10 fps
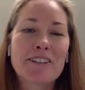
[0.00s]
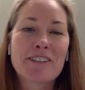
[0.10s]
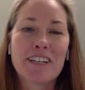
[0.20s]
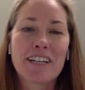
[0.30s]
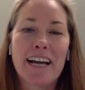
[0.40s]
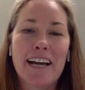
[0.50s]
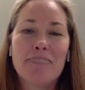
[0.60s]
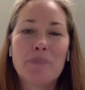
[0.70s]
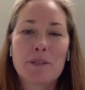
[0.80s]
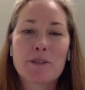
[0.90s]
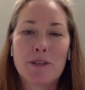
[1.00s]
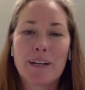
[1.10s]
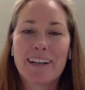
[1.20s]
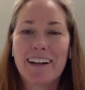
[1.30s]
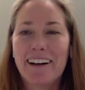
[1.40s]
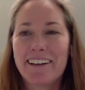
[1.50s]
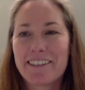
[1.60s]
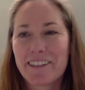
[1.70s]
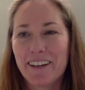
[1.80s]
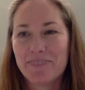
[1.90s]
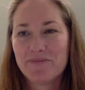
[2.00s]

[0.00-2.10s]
Stork at Milk Stork on Instagram.